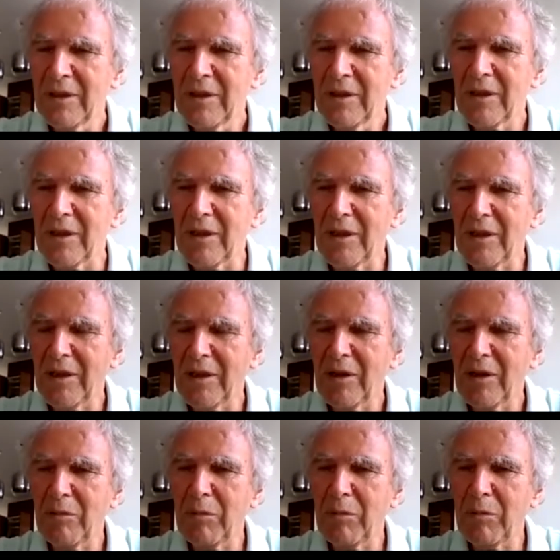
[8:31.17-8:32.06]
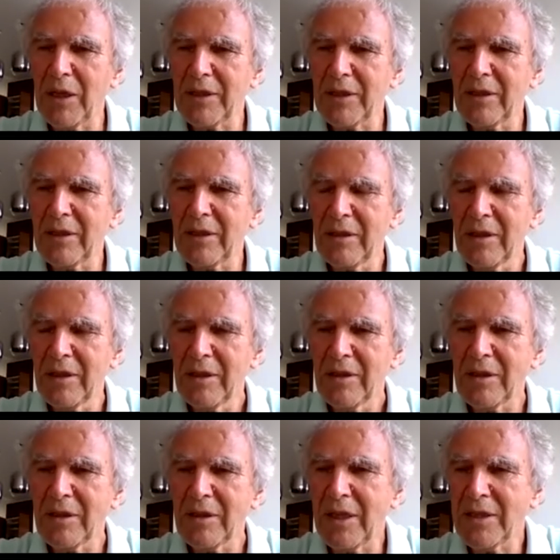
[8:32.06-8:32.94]
but
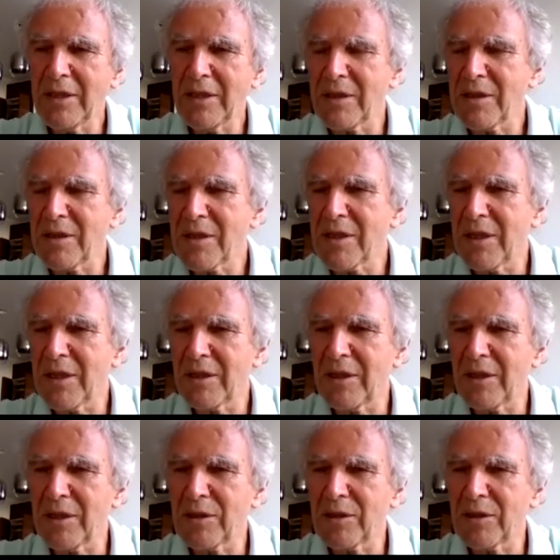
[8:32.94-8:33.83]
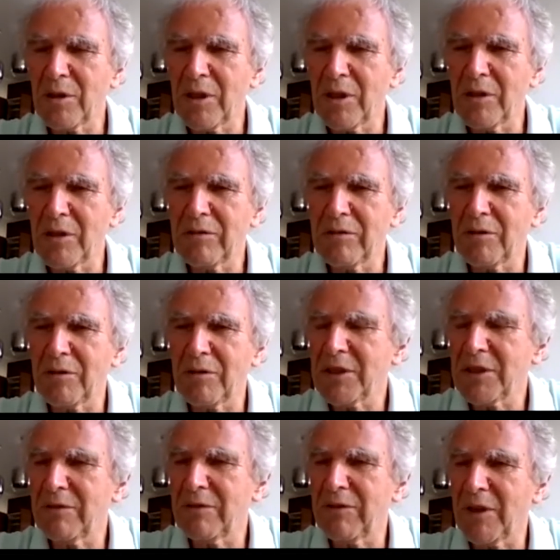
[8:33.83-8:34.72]
the guessing set is only of
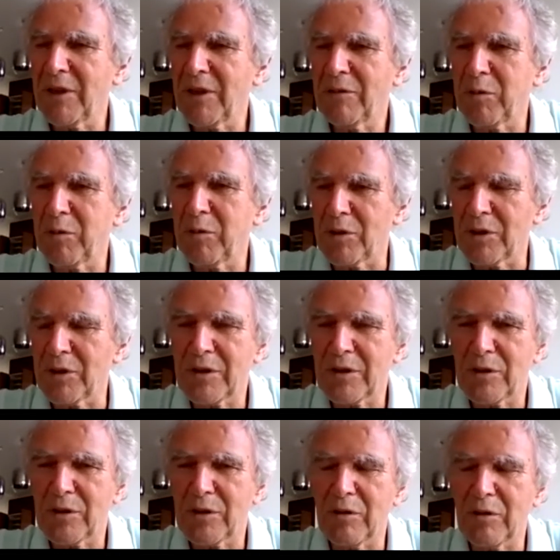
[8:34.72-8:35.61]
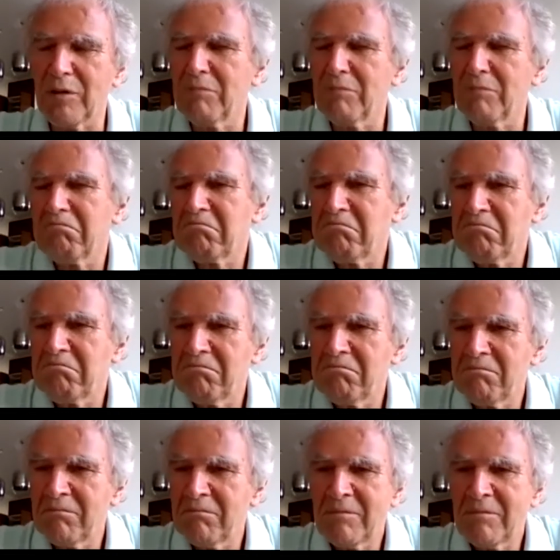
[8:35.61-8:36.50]
25 points. So
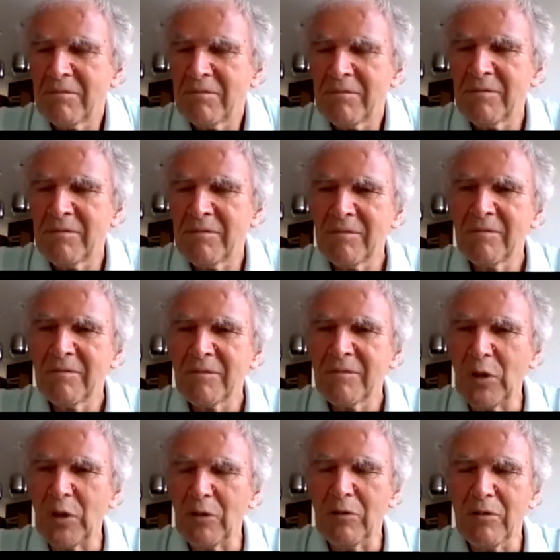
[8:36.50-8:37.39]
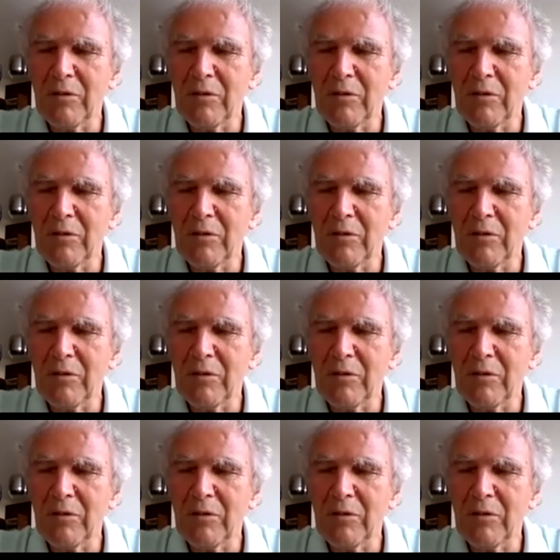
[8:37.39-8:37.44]
no.